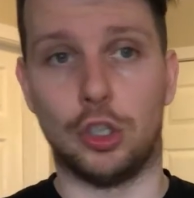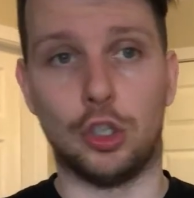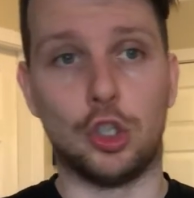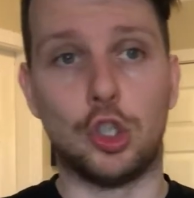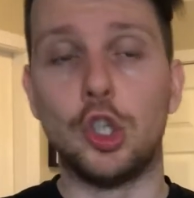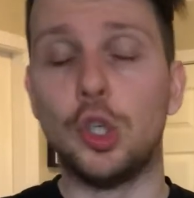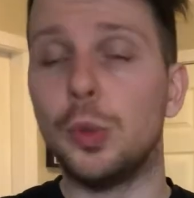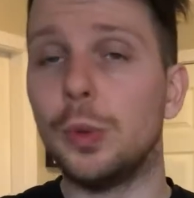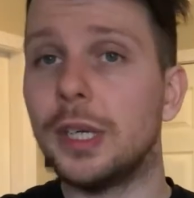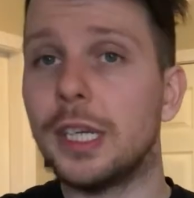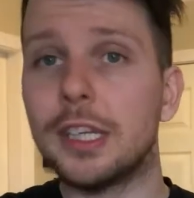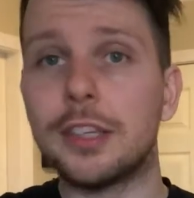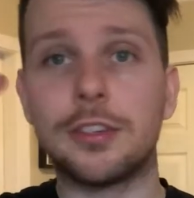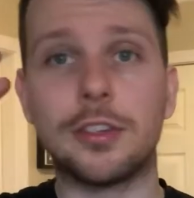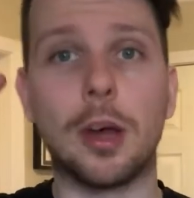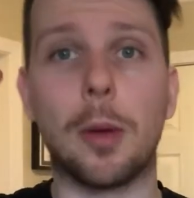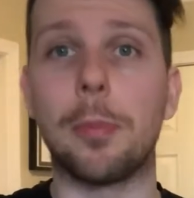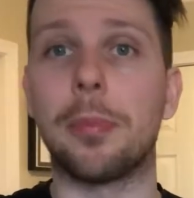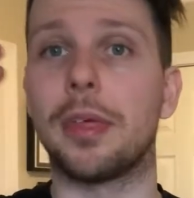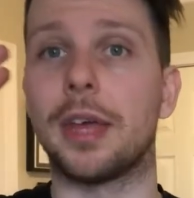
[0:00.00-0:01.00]
doing
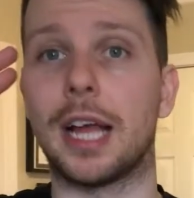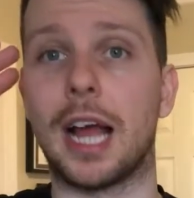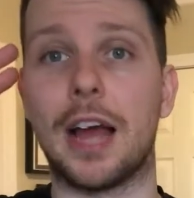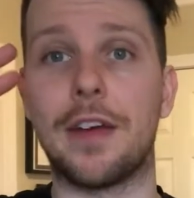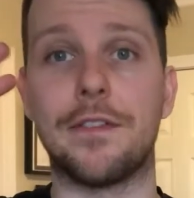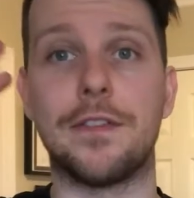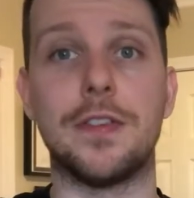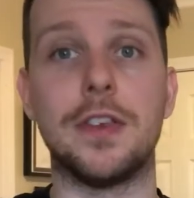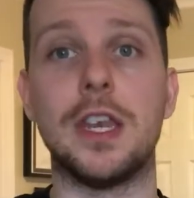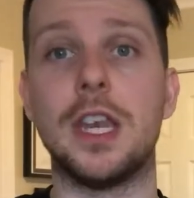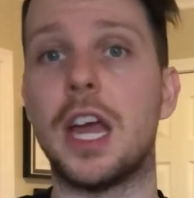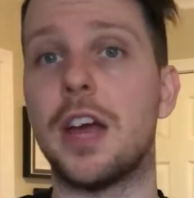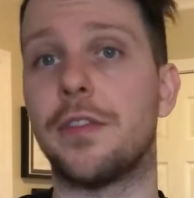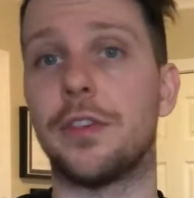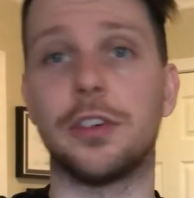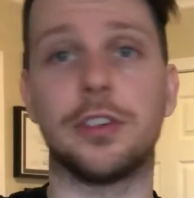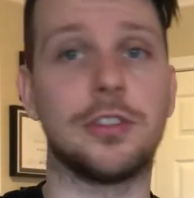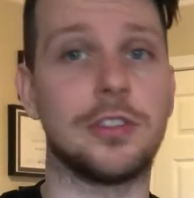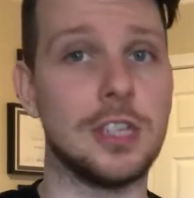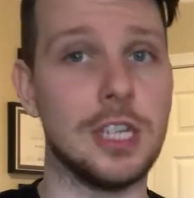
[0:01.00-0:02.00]
something I've
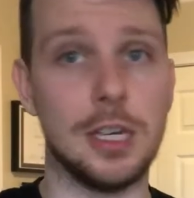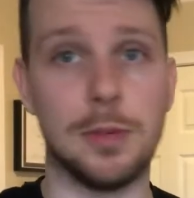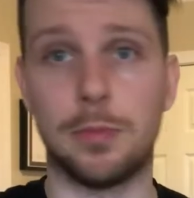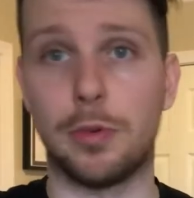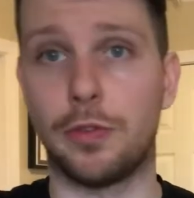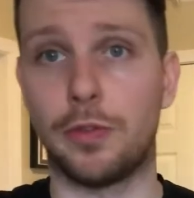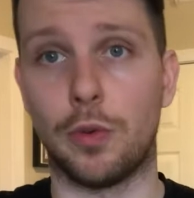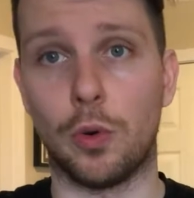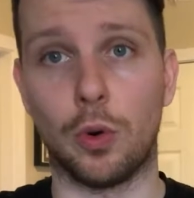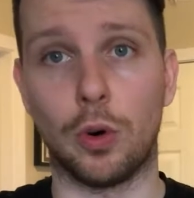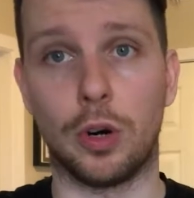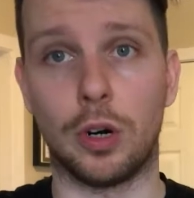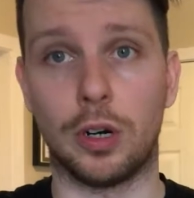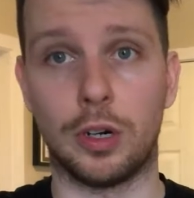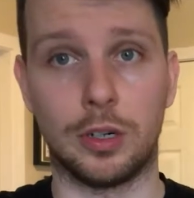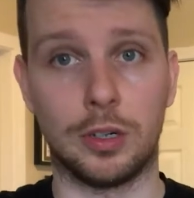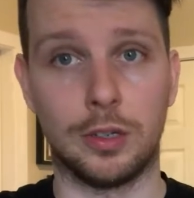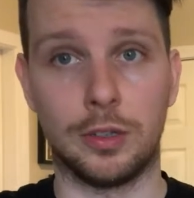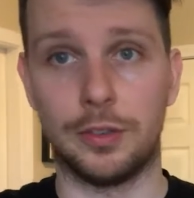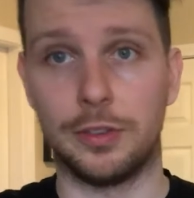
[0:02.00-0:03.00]
never seen
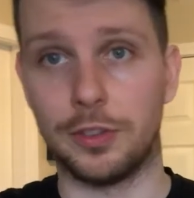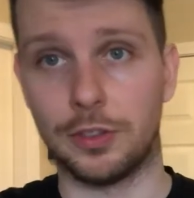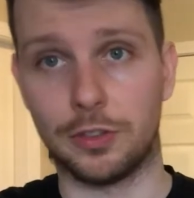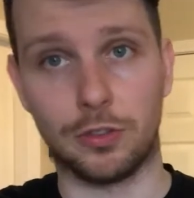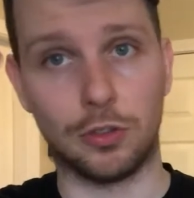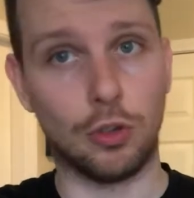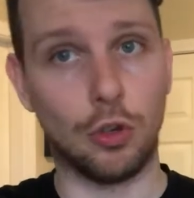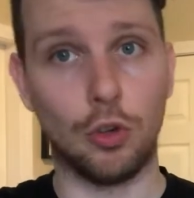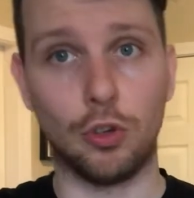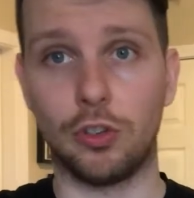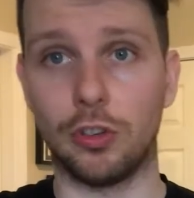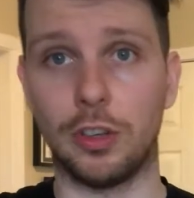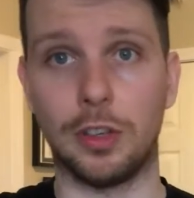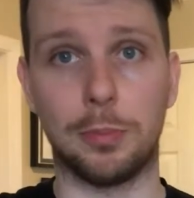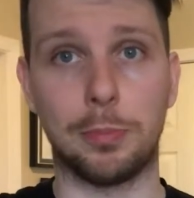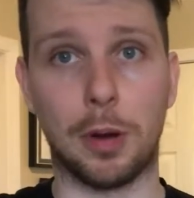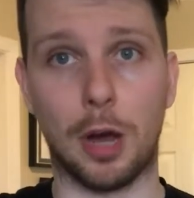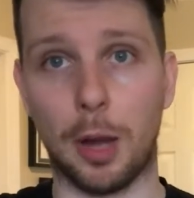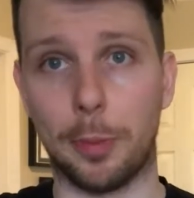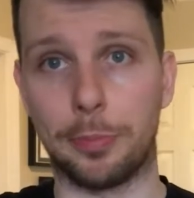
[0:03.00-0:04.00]
before. This usually
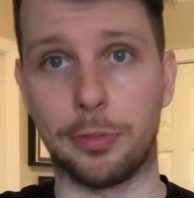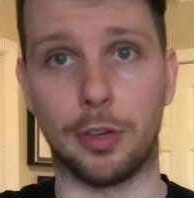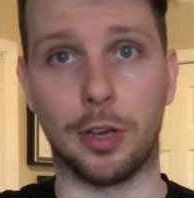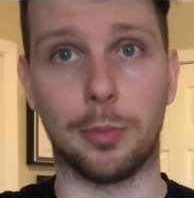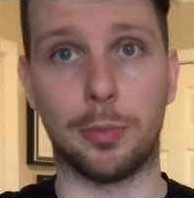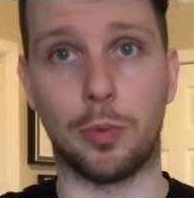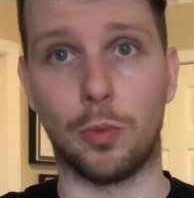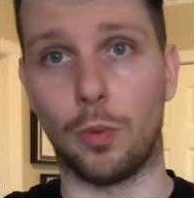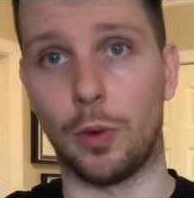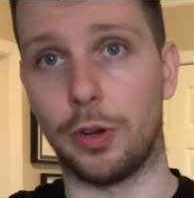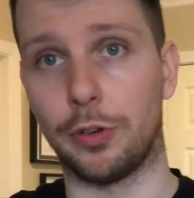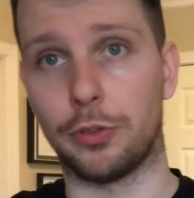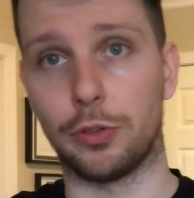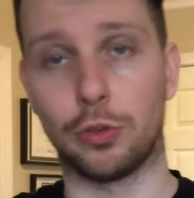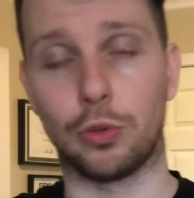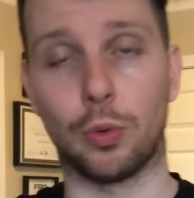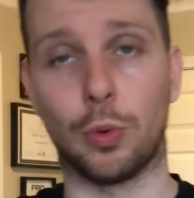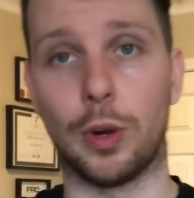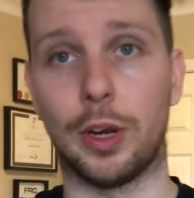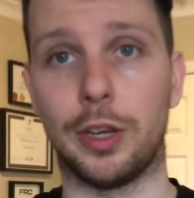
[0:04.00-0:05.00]
pops up once or
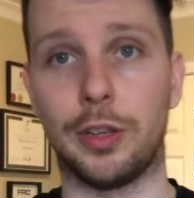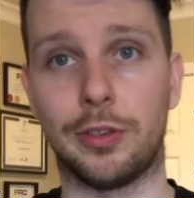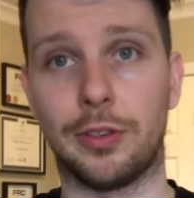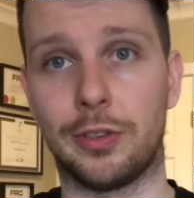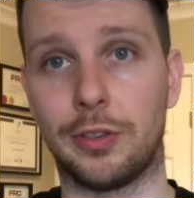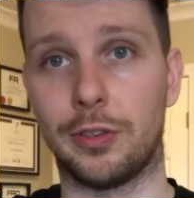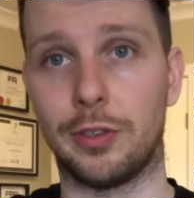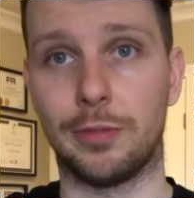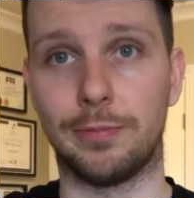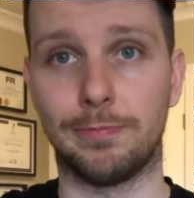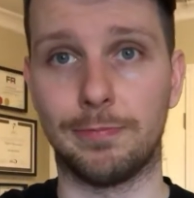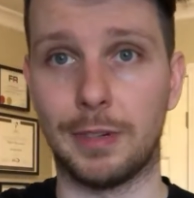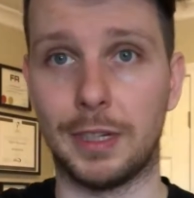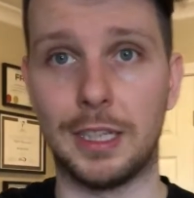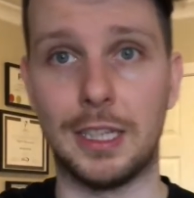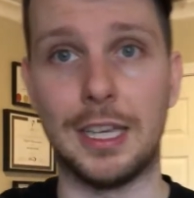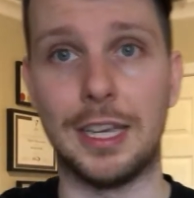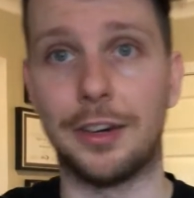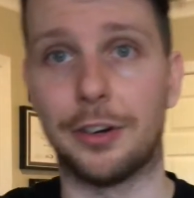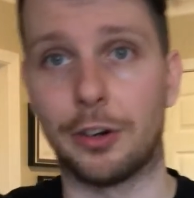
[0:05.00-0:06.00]
twice a
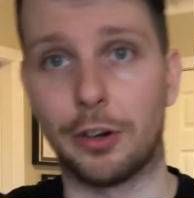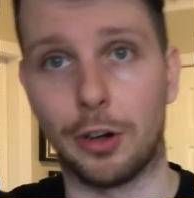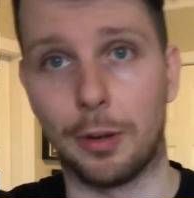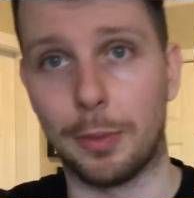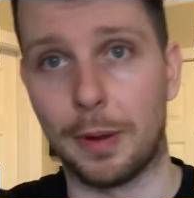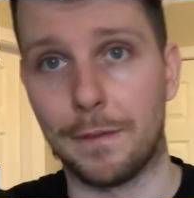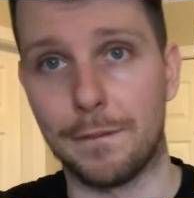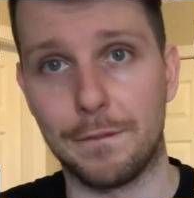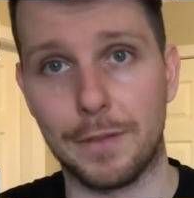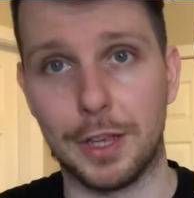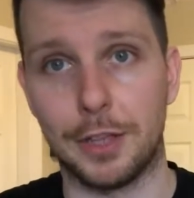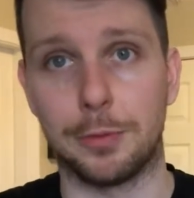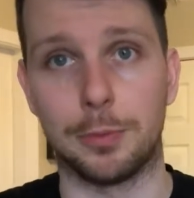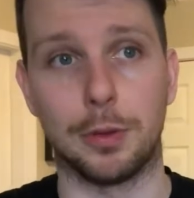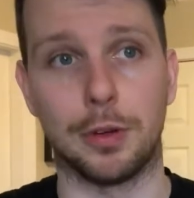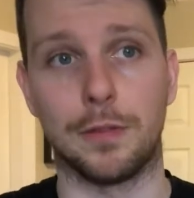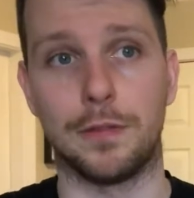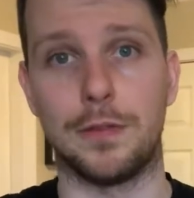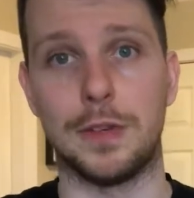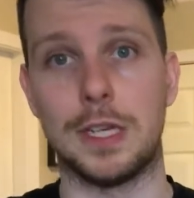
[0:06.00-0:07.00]
year on my
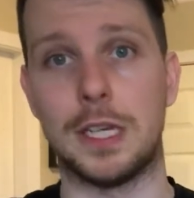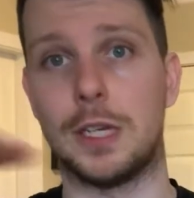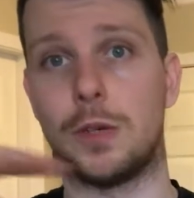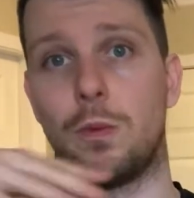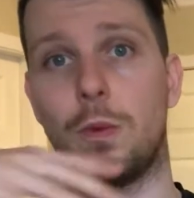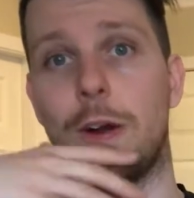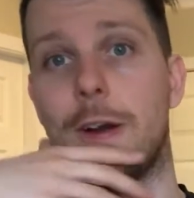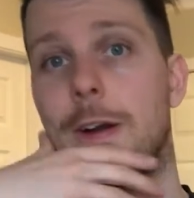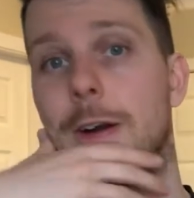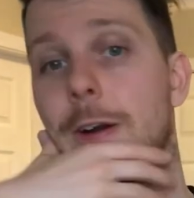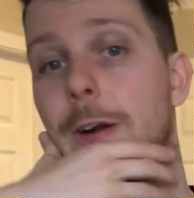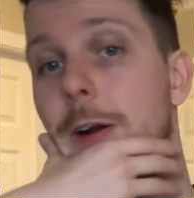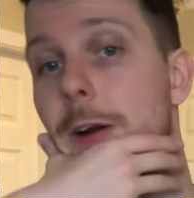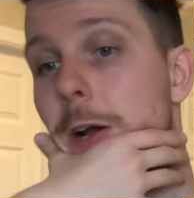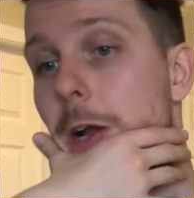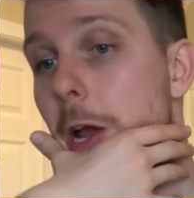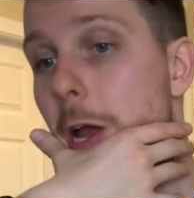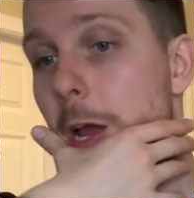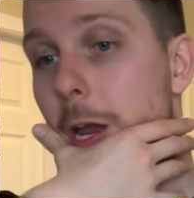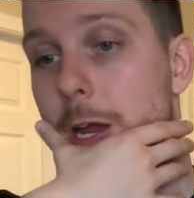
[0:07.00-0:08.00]
Facebook feed where,
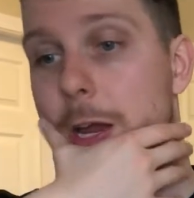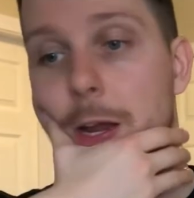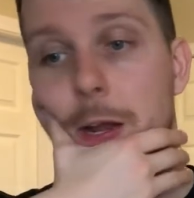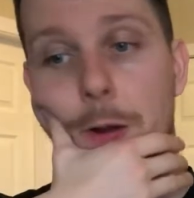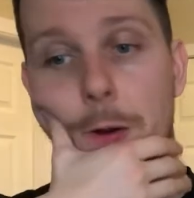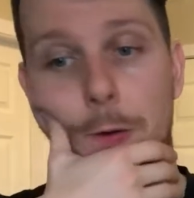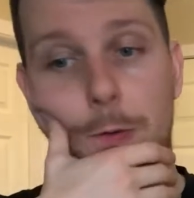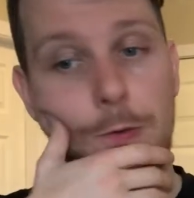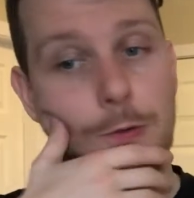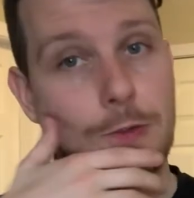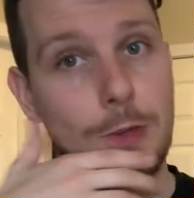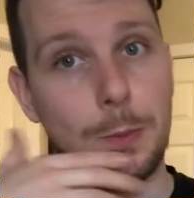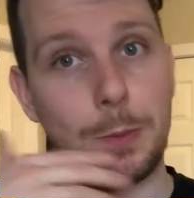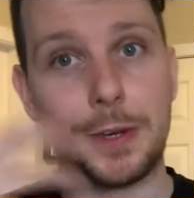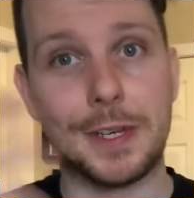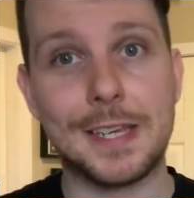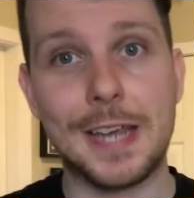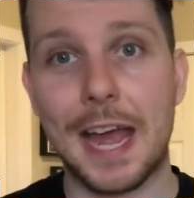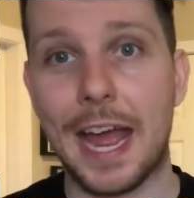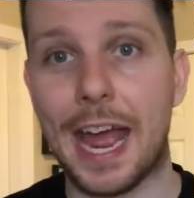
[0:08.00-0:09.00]
you know,
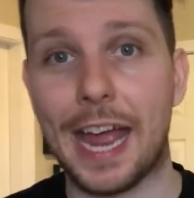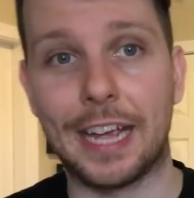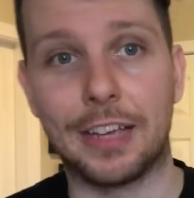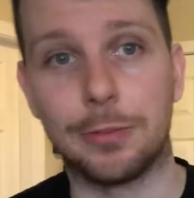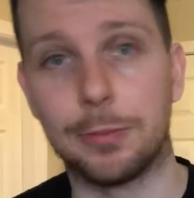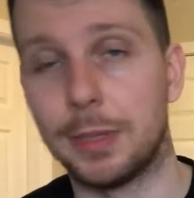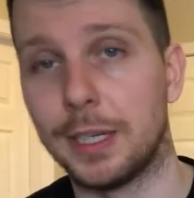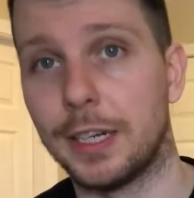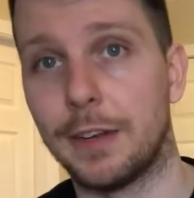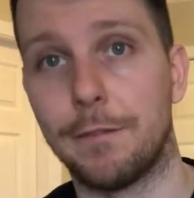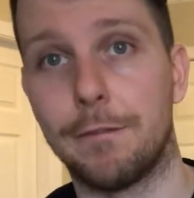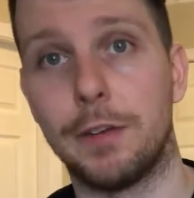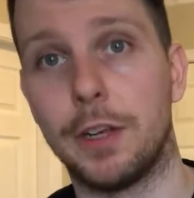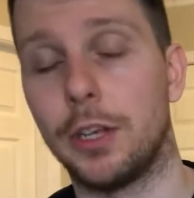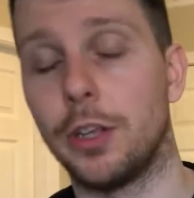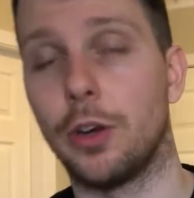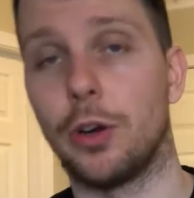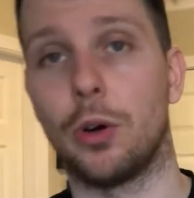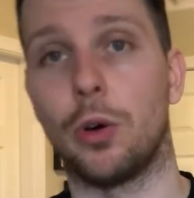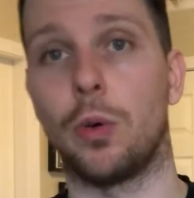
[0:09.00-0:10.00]
someone tags me in a
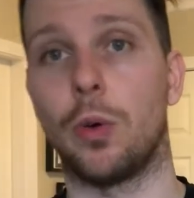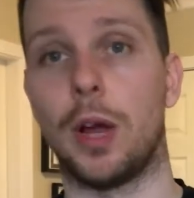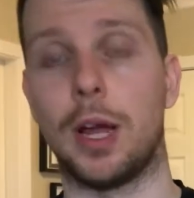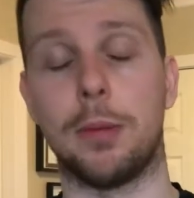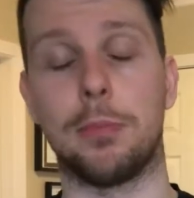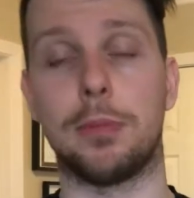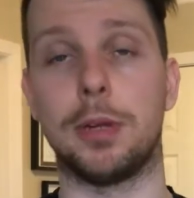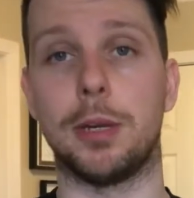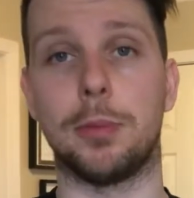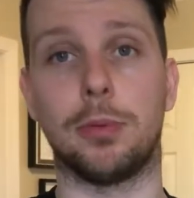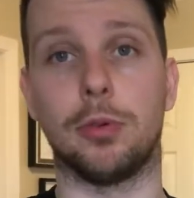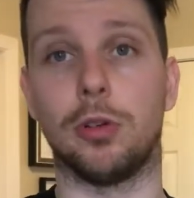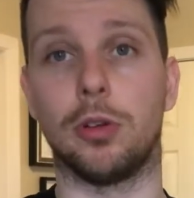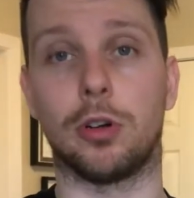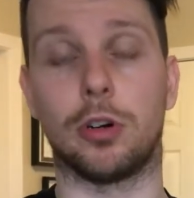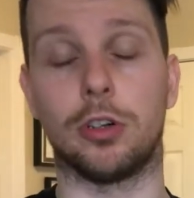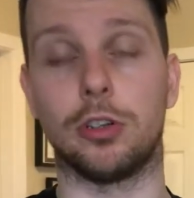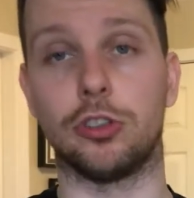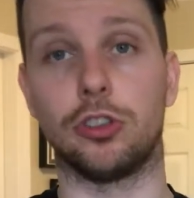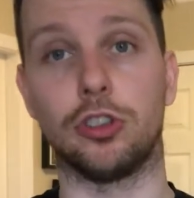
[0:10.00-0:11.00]
video and people
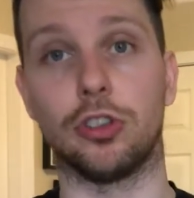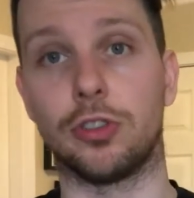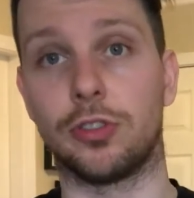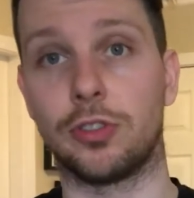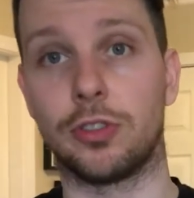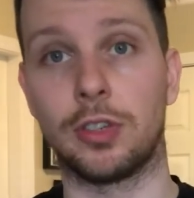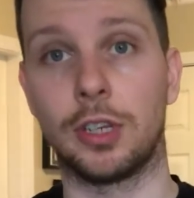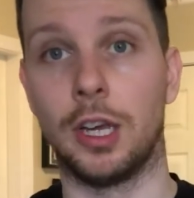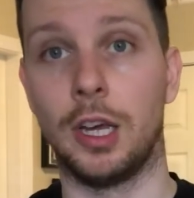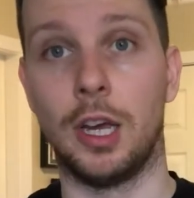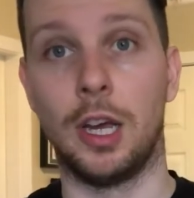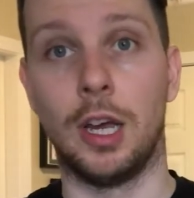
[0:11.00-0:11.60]
are just,